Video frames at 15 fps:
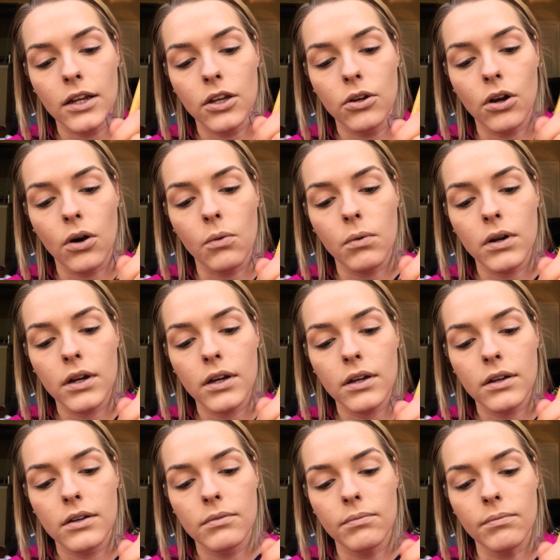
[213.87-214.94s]
You don't
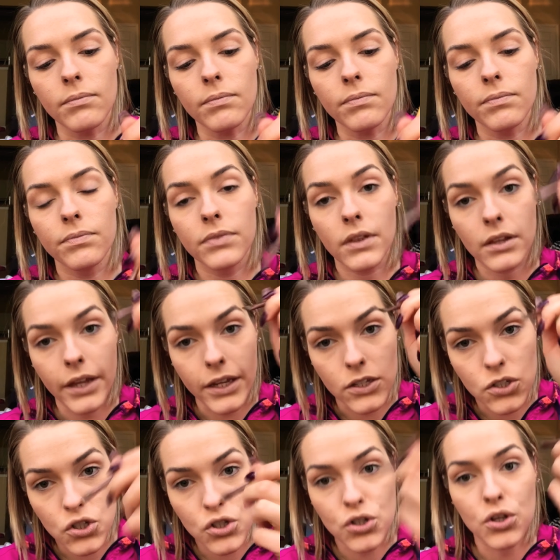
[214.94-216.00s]
wanna like
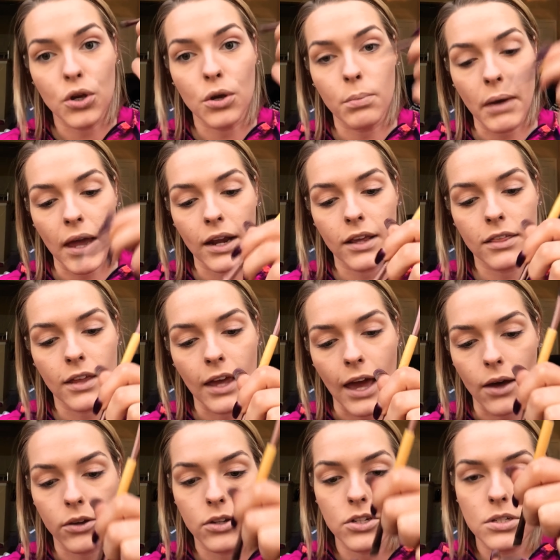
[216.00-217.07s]
scoop anything
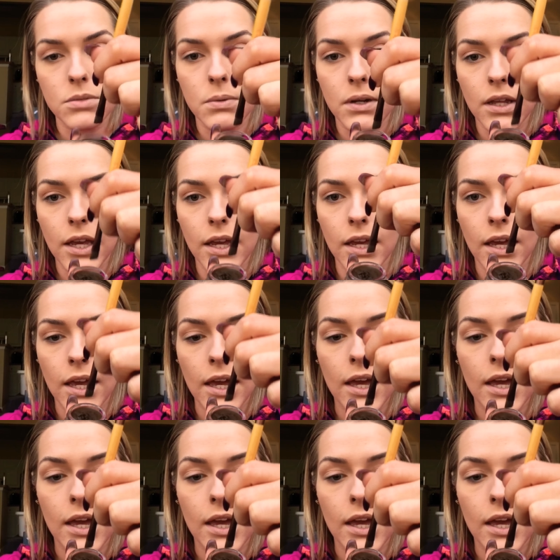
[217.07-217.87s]
out. You just wanna like